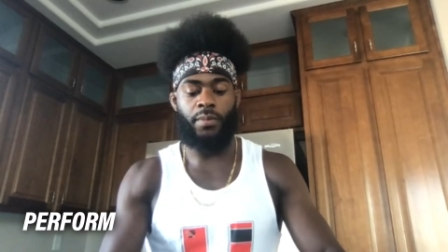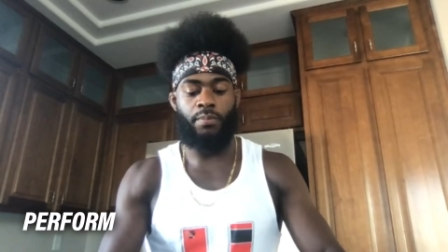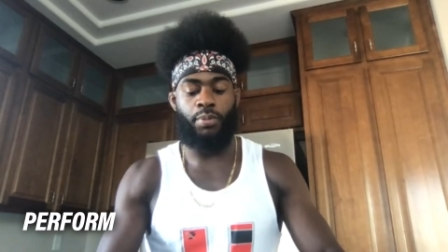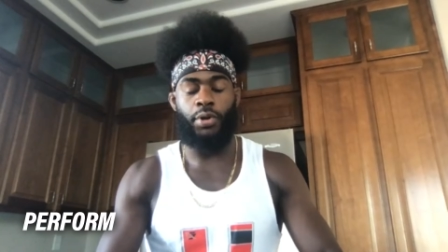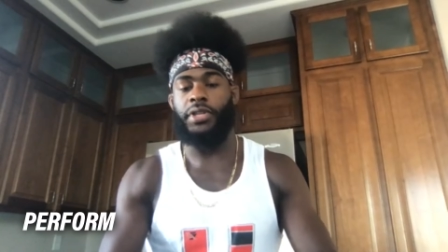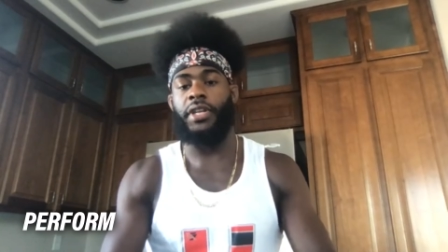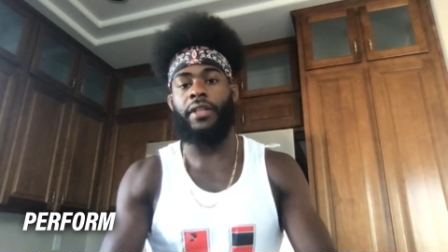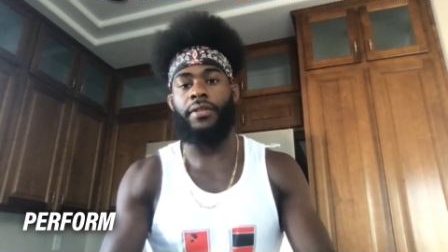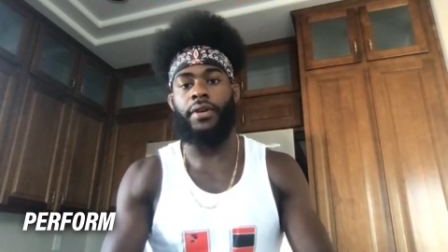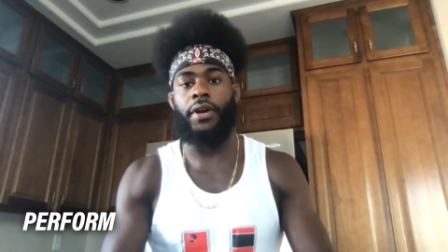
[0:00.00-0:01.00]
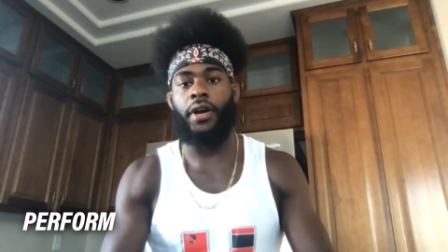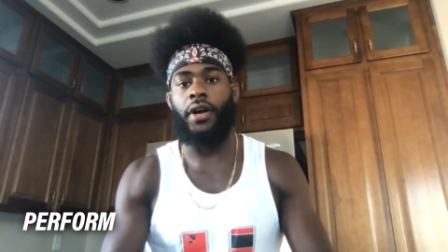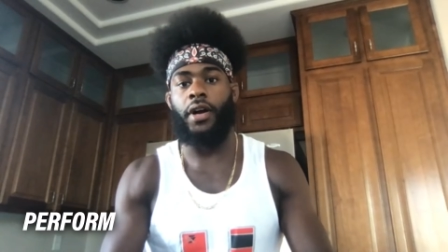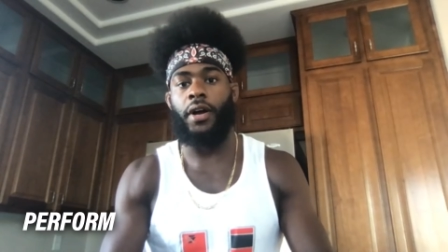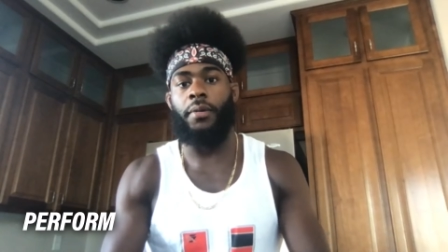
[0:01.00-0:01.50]
put together
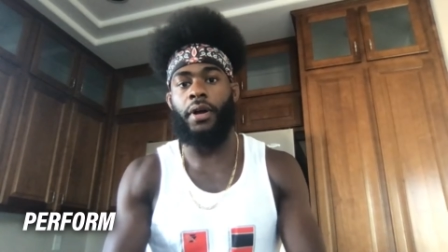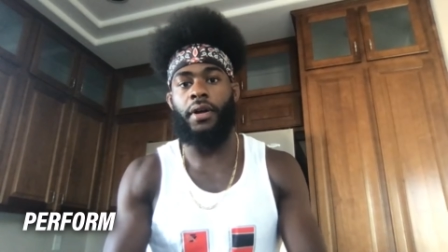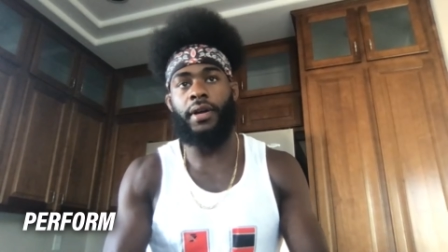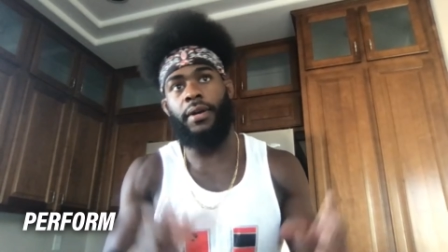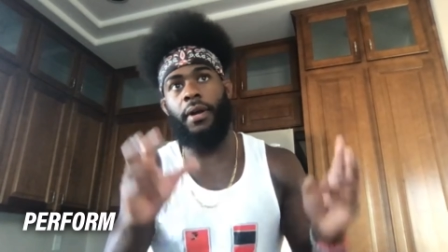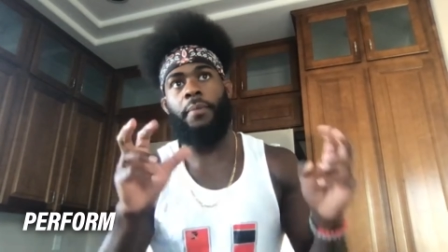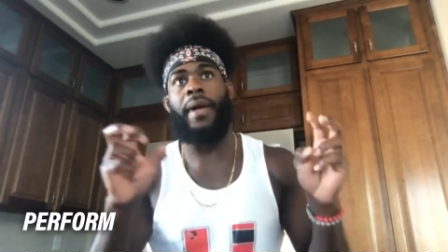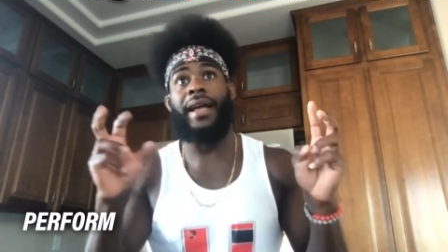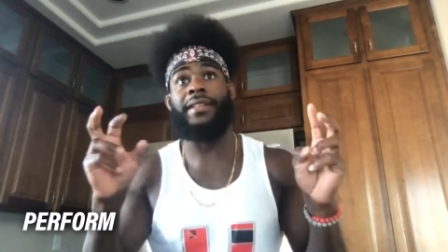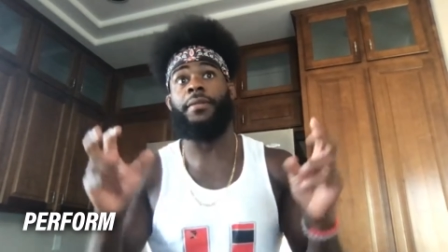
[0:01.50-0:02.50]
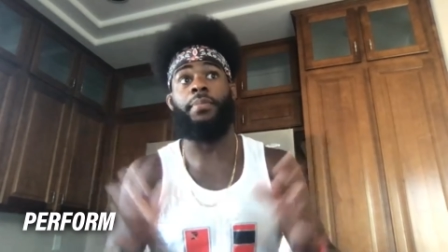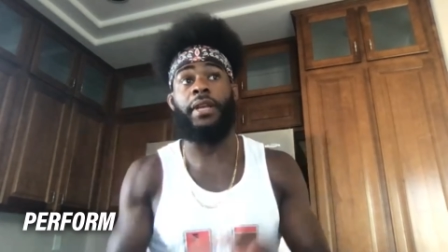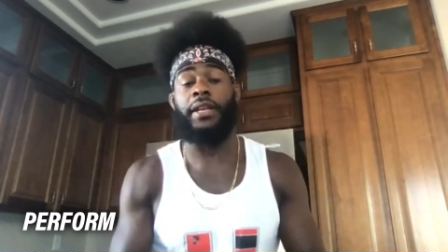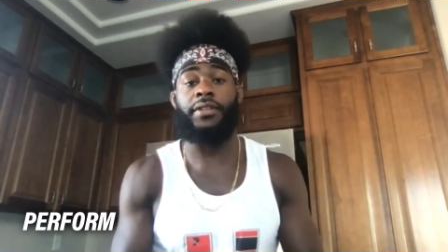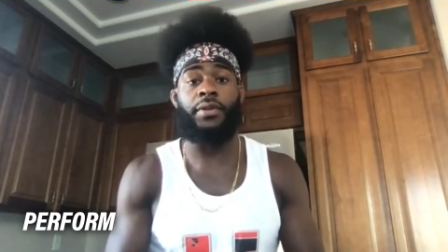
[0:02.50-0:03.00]
a master
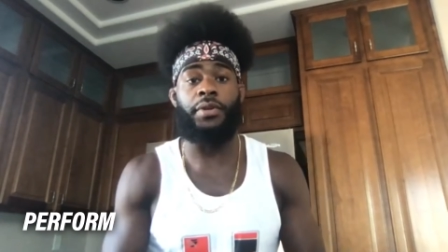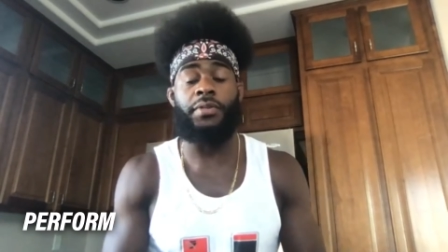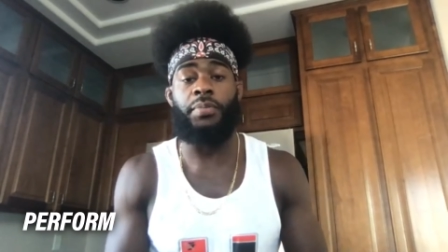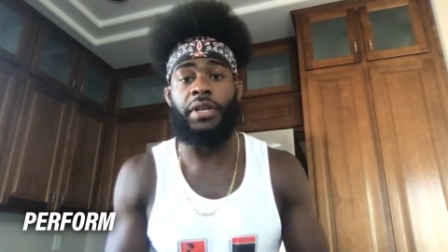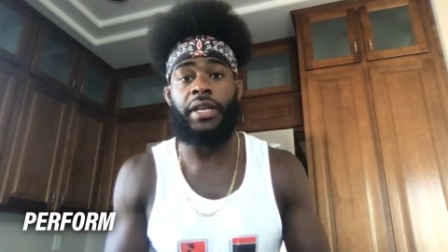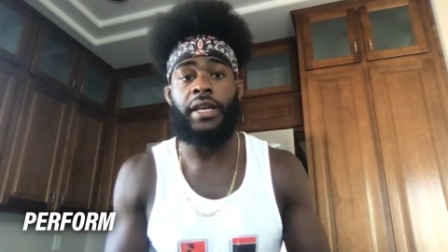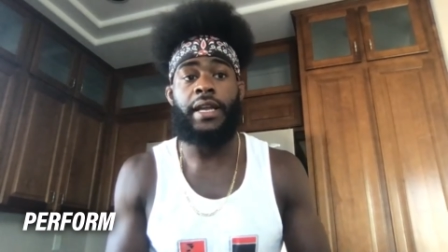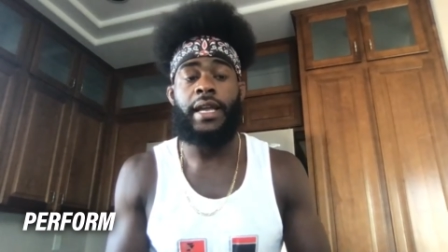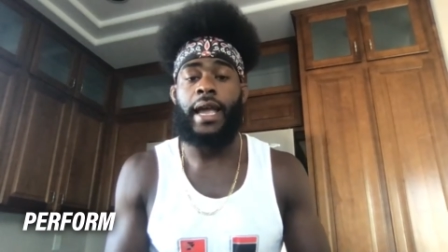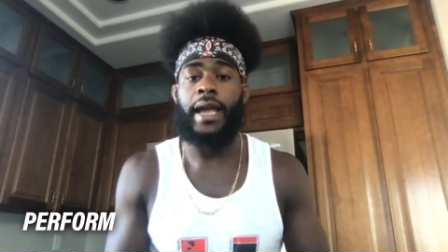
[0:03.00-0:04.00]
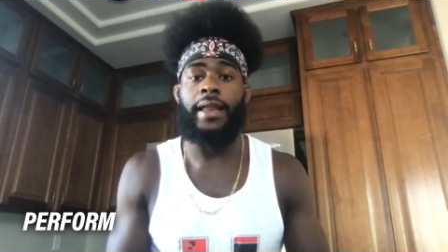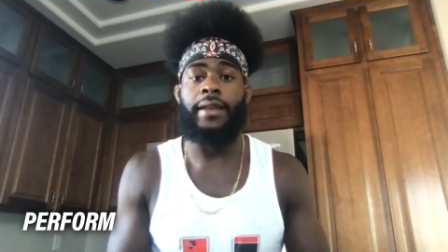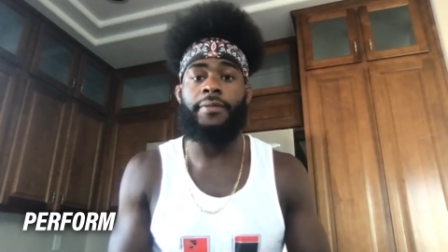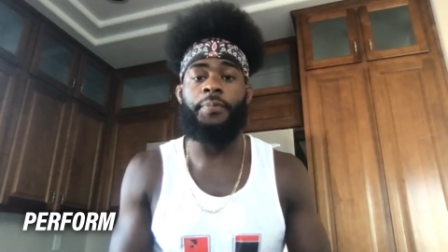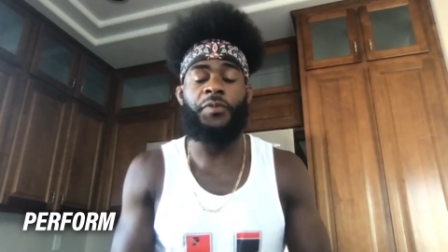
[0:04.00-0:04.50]
plan, so to speak,
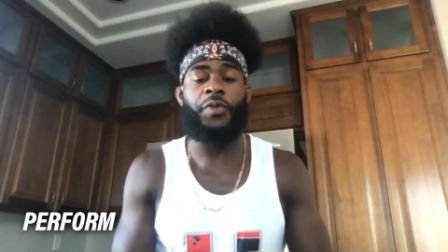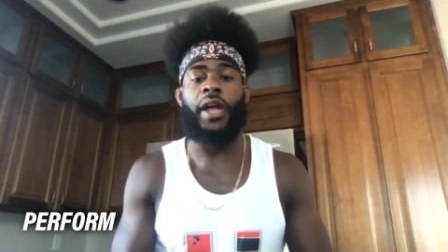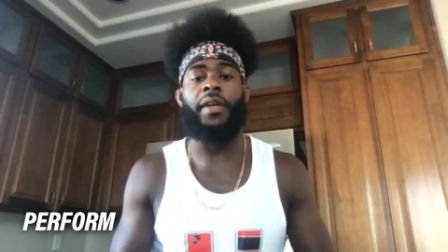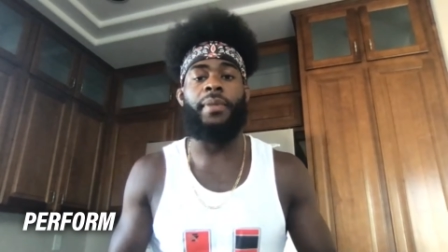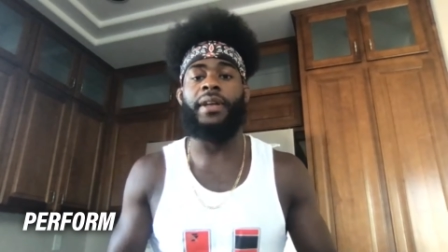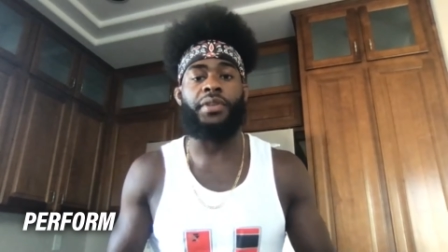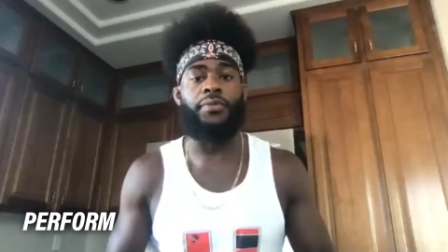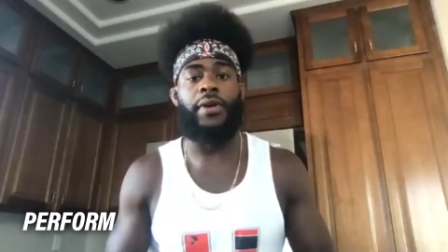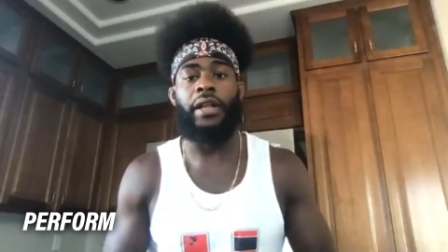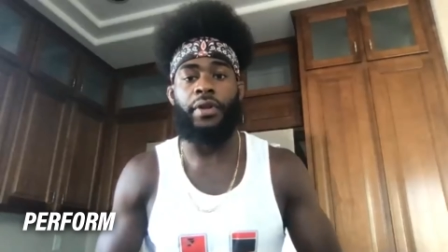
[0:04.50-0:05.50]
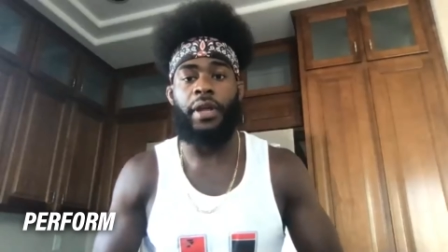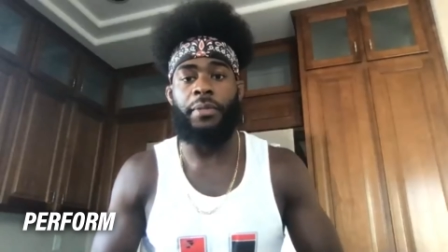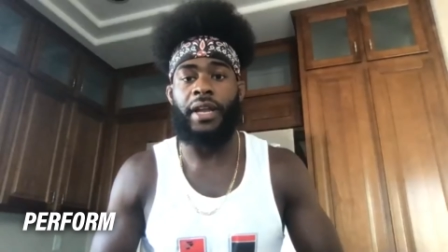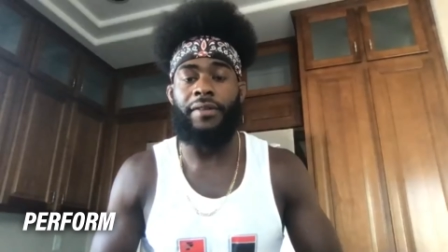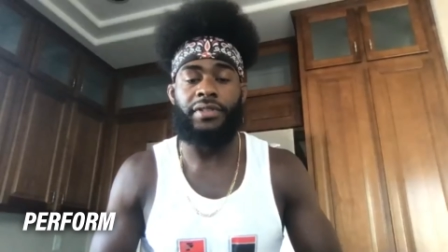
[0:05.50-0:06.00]
and try your best to follow it. I
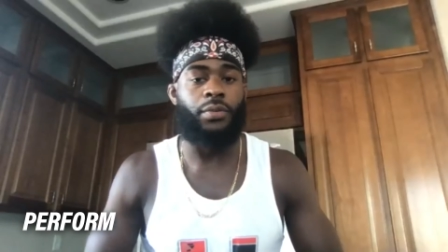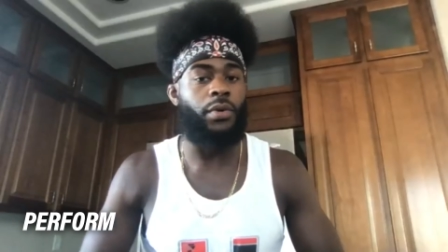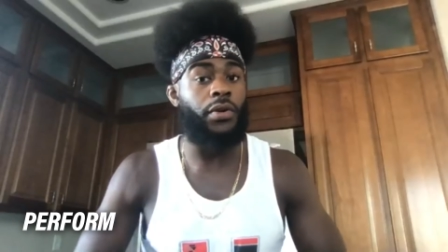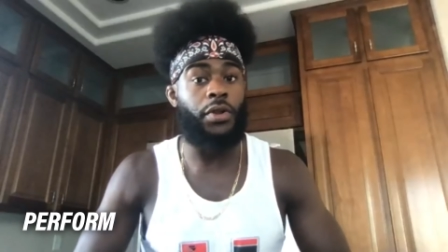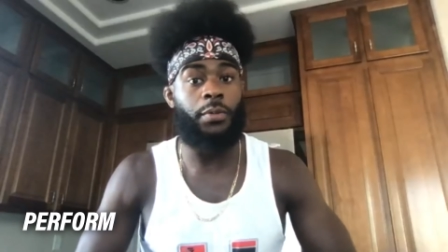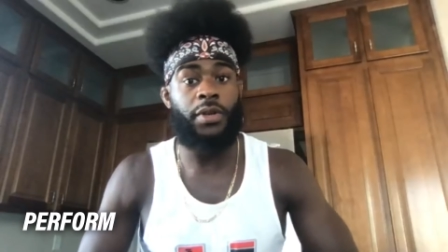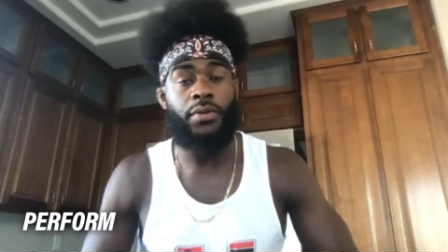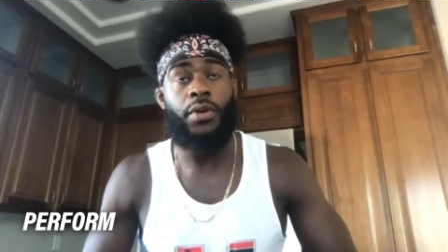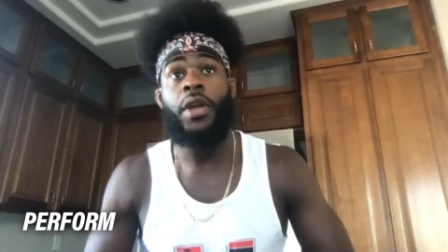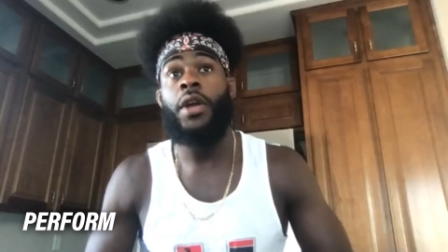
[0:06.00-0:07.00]
mean, obviously we're all human.